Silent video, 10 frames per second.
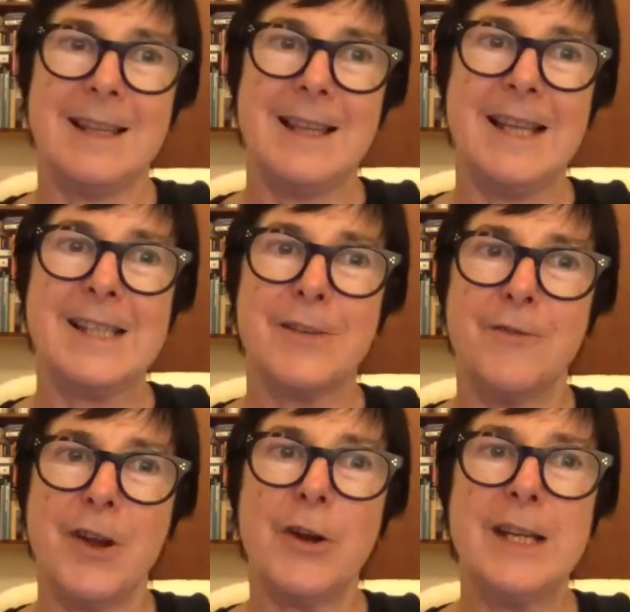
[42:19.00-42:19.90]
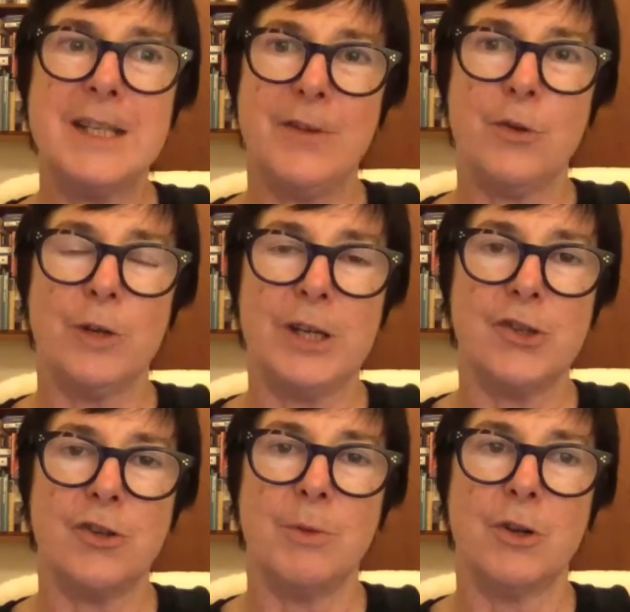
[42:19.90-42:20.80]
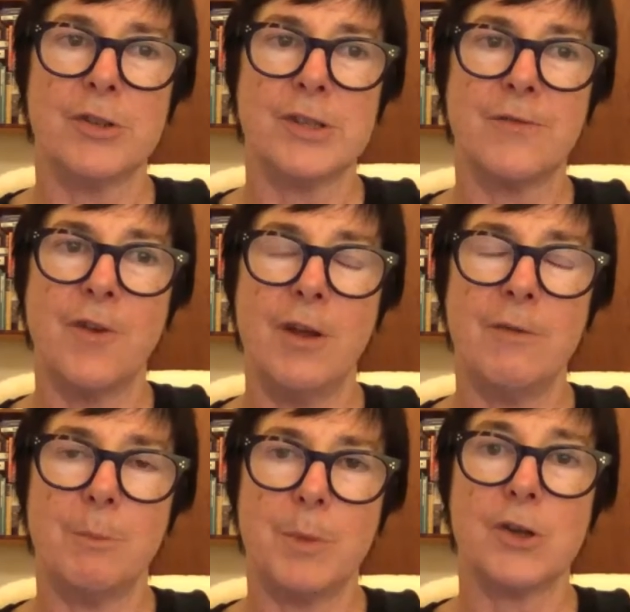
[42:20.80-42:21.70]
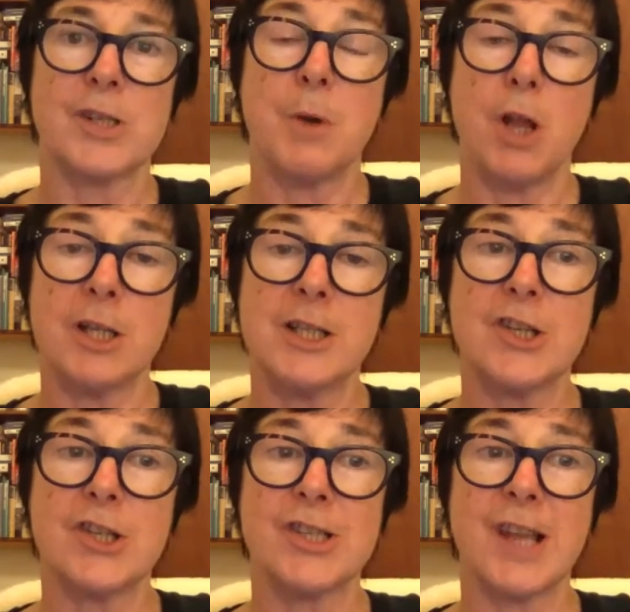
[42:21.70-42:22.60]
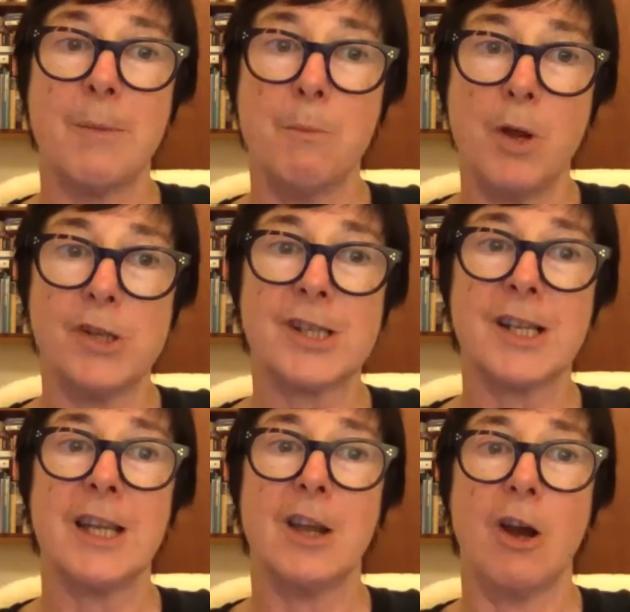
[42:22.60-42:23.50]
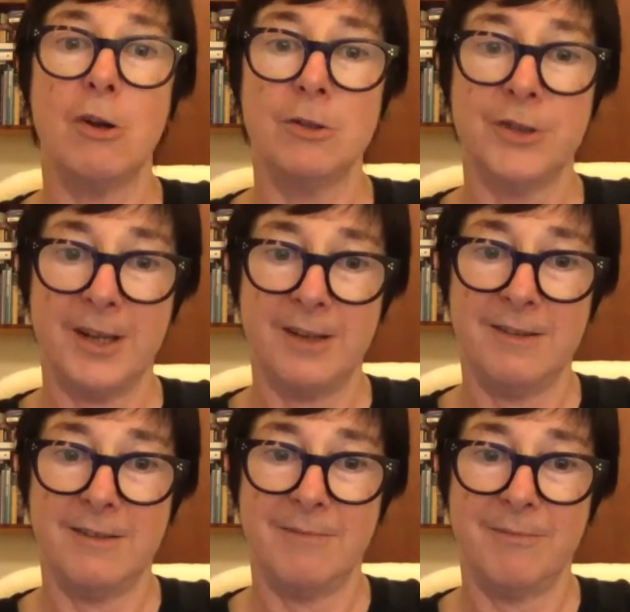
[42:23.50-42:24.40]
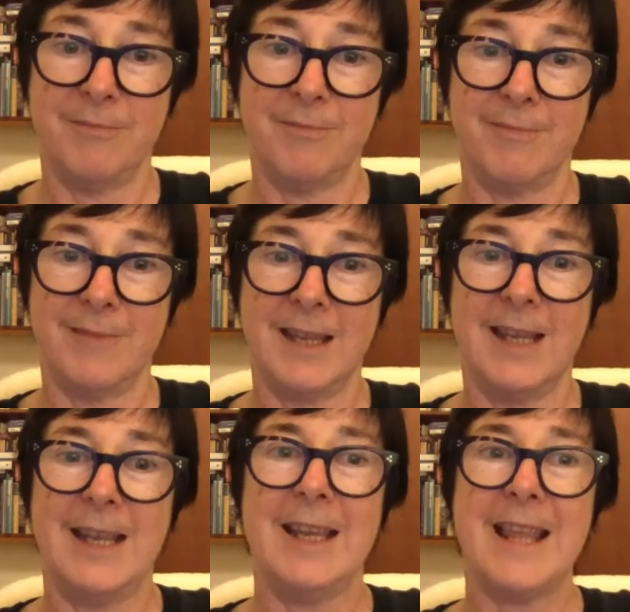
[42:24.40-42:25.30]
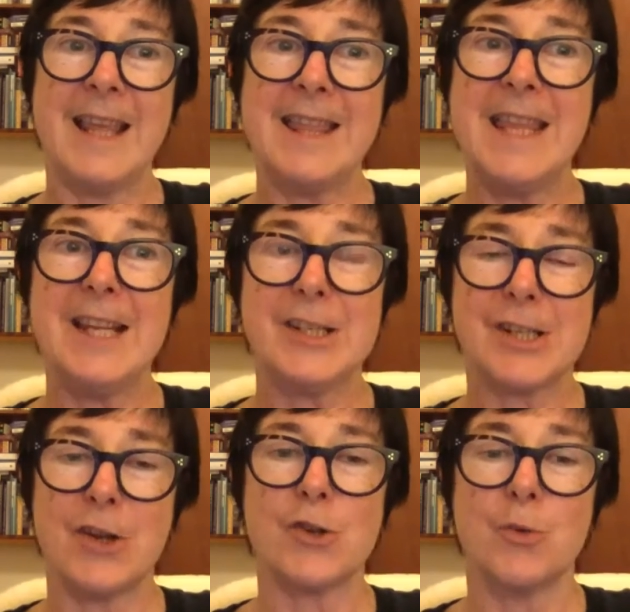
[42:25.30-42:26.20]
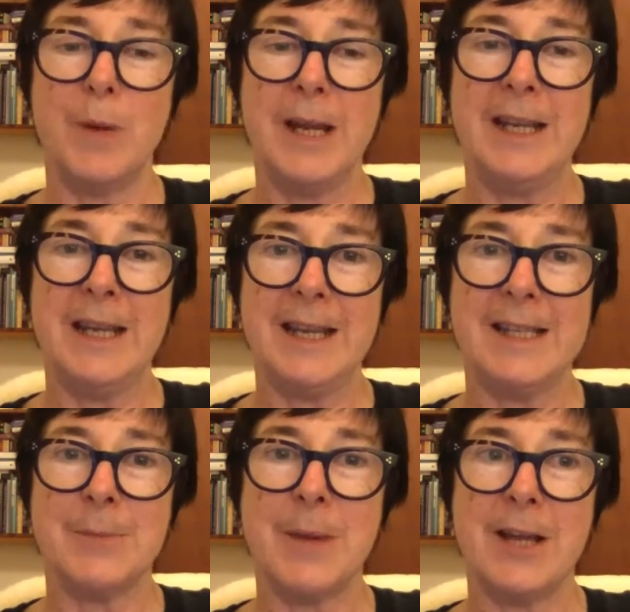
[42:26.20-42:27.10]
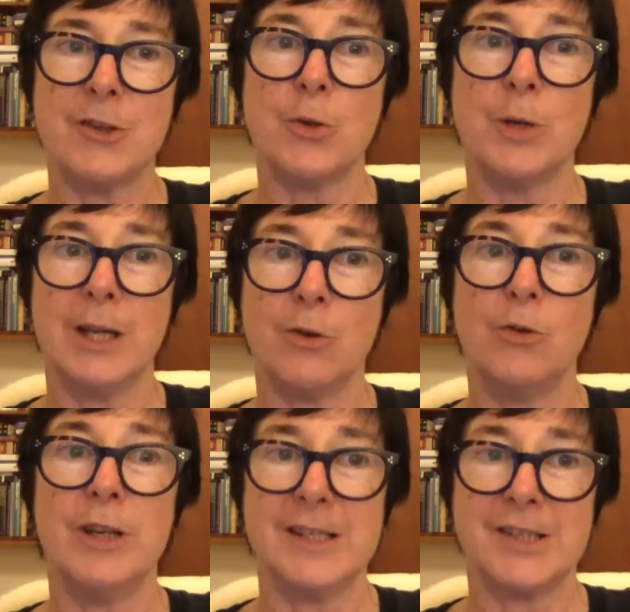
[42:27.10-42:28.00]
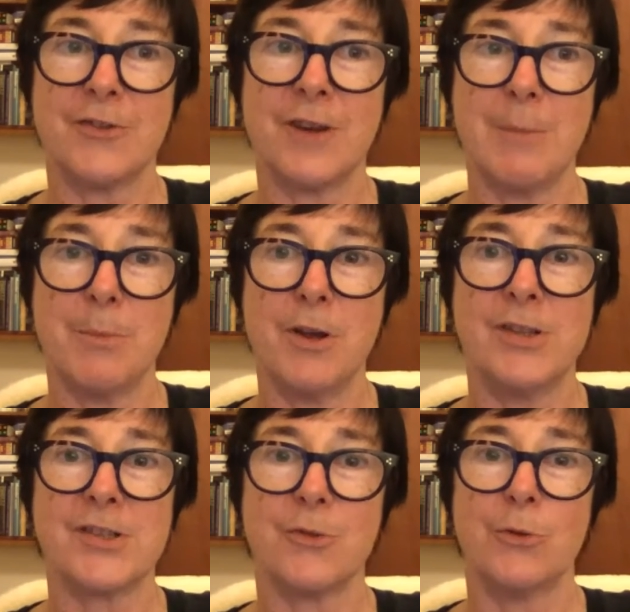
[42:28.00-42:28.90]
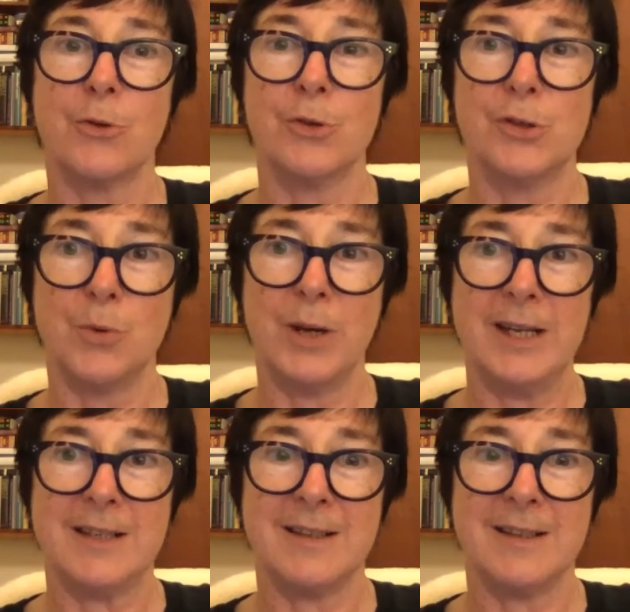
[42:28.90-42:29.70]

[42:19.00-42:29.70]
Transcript: it's a very difficult issue because, because politicians are mostly older. They think social media is about doing a good Instagram post or a good tweet.